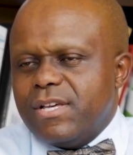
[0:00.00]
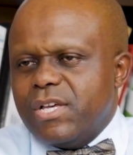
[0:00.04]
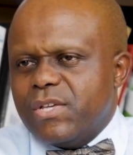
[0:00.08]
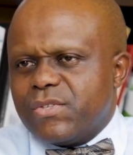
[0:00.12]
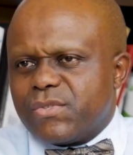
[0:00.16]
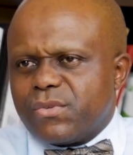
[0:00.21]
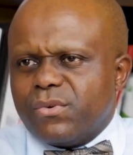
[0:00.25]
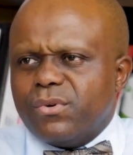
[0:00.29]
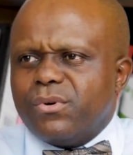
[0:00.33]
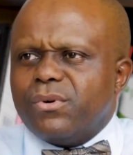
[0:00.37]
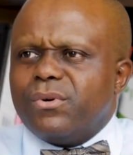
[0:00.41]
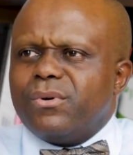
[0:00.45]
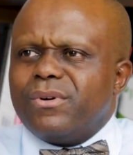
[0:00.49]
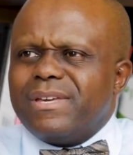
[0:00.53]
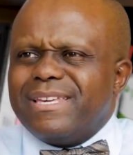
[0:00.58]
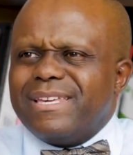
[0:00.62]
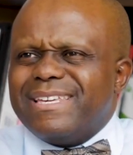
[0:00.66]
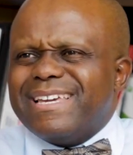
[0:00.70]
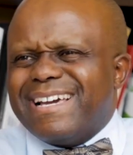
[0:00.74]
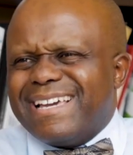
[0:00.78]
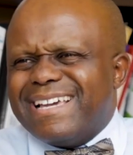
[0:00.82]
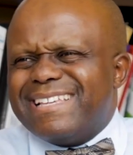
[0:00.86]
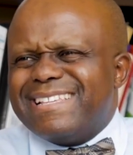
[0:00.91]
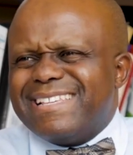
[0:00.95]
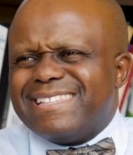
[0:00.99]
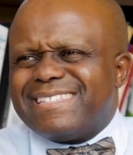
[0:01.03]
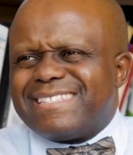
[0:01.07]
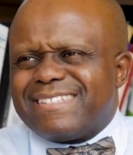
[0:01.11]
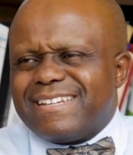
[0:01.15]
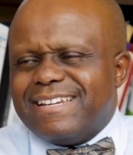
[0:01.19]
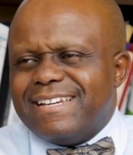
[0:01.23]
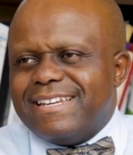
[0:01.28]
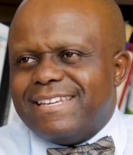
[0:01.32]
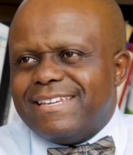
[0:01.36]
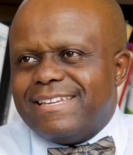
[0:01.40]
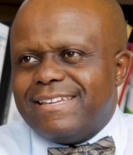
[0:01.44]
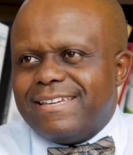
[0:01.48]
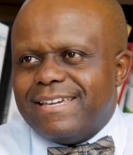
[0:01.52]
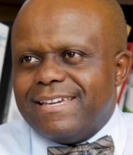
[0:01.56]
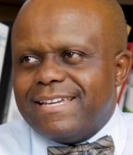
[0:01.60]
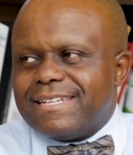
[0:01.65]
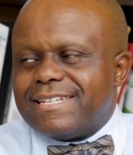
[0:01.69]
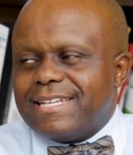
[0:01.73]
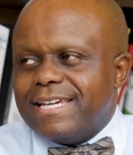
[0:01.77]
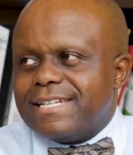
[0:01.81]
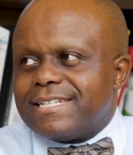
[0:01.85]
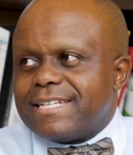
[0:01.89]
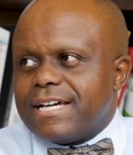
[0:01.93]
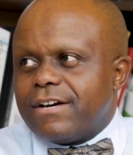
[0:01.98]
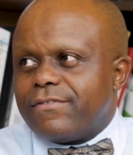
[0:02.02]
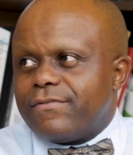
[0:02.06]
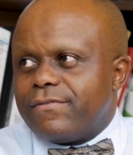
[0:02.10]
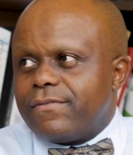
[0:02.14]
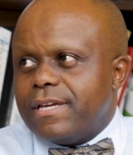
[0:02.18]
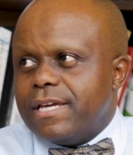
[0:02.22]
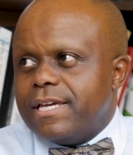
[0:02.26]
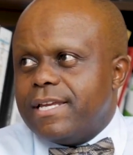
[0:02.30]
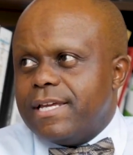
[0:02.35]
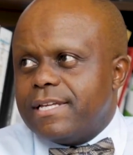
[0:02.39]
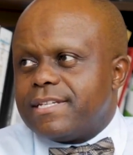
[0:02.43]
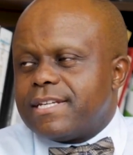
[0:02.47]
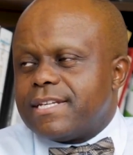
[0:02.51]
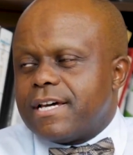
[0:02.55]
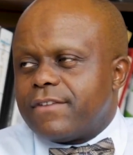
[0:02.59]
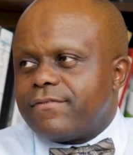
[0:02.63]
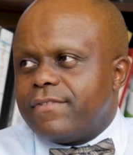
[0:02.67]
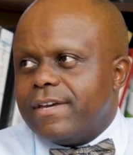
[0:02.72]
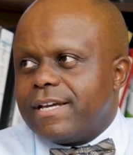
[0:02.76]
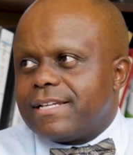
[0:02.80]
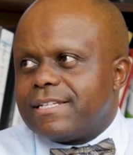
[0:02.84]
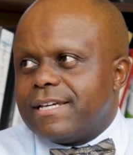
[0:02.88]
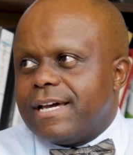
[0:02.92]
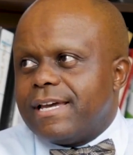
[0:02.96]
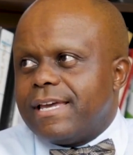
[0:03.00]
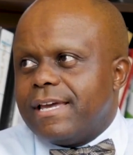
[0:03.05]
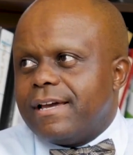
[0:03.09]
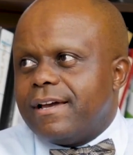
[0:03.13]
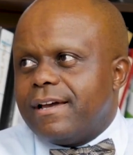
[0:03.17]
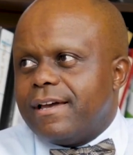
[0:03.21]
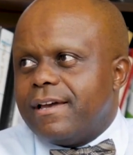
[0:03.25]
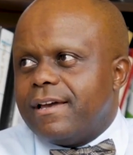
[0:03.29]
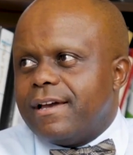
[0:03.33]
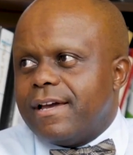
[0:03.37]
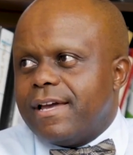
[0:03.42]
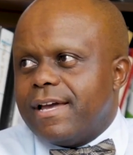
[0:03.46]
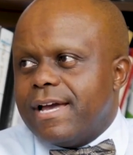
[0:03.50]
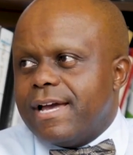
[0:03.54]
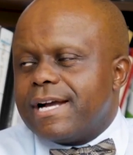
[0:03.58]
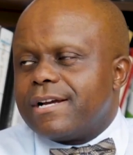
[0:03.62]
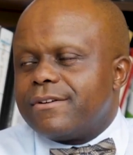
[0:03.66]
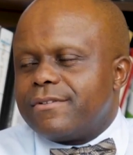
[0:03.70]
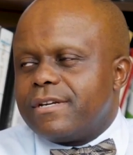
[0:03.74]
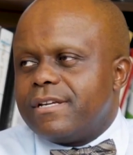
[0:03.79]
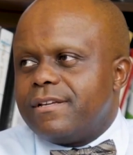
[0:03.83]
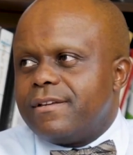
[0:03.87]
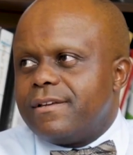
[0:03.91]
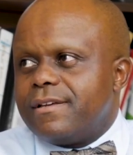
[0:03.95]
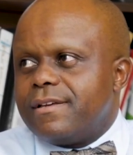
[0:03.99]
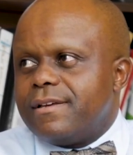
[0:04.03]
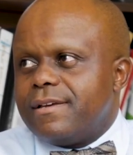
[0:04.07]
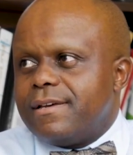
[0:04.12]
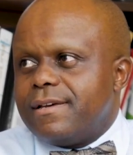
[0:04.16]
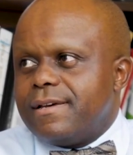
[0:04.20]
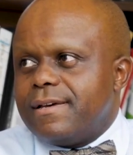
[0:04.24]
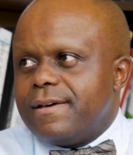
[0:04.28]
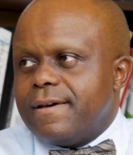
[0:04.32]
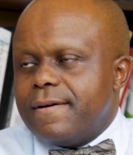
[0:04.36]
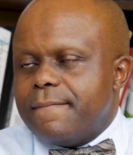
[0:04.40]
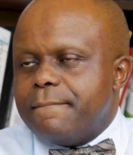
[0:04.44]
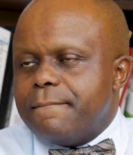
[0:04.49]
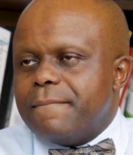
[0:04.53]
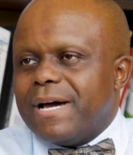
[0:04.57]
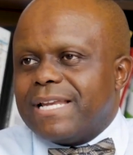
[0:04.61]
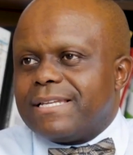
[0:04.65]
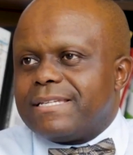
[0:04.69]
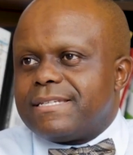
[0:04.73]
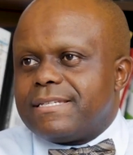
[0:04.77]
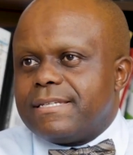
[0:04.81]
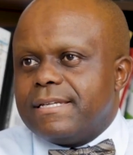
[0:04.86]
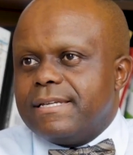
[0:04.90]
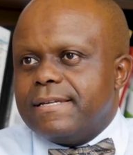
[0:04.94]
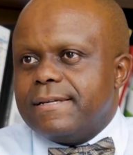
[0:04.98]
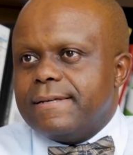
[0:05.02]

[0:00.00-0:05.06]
So yeah, it's really a tough act. I agree, but